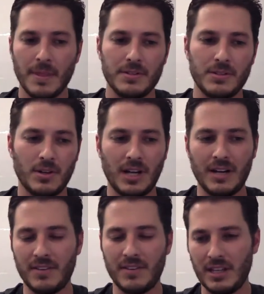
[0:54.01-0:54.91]
So
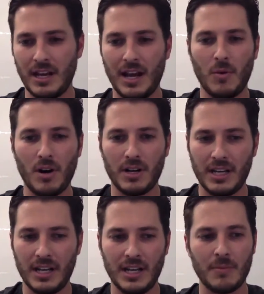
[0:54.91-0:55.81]
kind of I walk
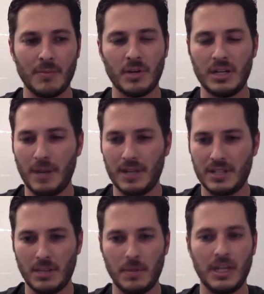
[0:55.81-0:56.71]
in, I'm greeted by
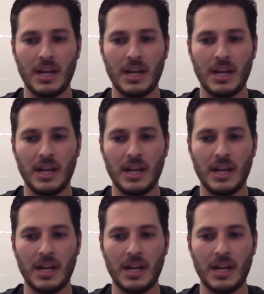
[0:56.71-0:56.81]
somebody,